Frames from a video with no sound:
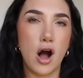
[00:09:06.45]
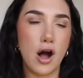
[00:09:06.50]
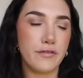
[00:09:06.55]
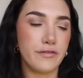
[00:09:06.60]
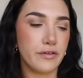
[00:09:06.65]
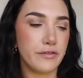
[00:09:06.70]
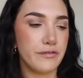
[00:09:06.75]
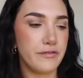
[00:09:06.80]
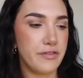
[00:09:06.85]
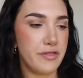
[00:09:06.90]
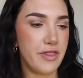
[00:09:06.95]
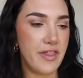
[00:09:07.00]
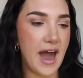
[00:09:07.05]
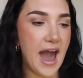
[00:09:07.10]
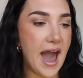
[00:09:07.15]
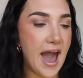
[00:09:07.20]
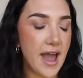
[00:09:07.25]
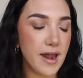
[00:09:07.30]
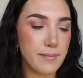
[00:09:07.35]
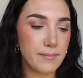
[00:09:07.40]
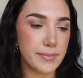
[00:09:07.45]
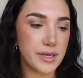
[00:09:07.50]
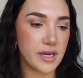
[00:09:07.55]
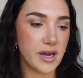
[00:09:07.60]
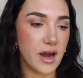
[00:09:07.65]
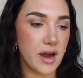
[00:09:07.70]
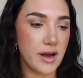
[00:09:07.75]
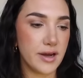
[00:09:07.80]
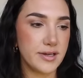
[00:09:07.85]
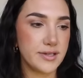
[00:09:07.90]
off of that
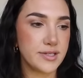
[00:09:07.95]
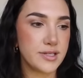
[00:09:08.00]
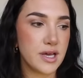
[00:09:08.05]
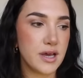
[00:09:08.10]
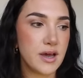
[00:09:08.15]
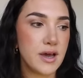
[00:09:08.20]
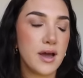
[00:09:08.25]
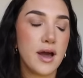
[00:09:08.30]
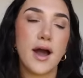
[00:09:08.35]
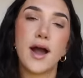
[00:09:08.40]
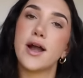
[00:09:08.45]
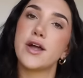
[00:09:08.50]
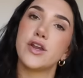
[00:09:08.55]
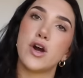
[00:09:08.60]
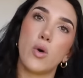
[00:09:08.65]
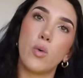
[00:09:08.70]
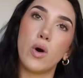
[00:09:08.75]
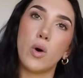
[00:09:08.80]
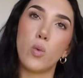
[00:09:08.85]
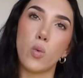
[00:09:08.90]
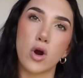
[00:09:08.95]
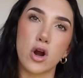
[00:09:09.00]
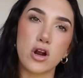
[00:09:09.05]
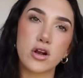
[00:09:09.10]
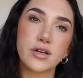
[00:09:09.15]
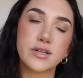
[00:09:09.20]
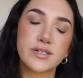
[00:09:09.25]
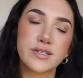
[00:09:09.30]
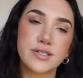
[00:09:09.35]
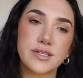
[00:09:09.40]
because I know what
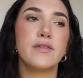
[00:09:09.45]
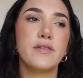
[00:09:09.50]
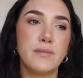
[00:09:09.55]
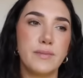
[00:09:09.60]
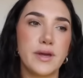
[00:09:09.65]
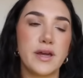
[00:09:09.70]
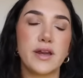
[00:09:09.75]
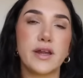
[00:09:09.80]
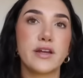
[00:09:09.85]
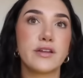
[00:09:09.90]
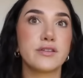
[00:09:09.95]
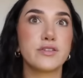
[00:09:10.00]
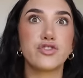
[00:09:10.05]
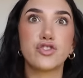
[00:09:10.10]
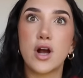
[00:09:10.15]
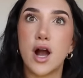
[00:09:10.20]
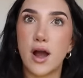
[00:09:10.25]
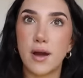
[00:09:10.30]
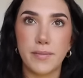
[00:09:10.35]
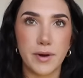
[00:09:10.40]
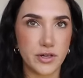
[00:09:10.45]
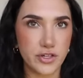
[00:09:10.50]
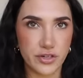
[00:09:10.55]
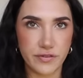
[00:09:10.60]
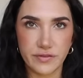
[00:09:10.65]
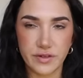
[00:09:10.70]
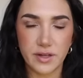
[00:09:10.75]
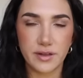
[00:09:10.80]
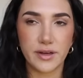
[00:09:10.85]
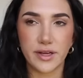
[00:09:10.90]
works. In the beginning, try a bunch
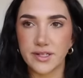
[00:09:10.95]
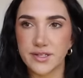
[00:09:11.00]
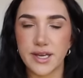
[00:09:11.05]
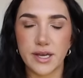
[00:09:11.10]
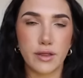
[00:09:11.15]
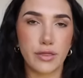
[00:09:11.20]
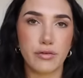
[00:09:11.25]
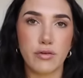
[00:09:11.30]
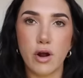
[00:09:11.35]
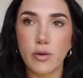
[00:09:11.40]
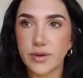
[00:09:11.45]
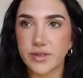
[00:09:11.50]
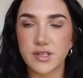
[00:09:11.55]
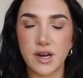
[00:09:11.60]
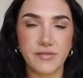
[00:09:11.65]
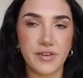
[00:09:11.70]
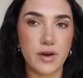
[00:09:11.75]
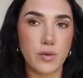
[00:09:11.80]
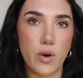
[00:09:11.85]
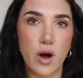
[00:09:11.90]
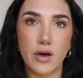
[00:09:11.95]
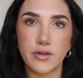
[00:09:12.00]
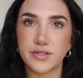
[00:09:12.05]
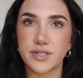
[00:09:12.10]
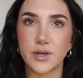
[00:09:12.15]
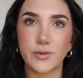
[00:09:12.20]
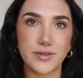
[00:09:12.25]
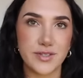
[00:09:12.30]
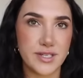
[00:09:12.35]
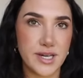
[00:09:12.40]
of, like it's like throwing stuff at a wall and
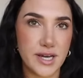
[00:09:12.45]
seeing what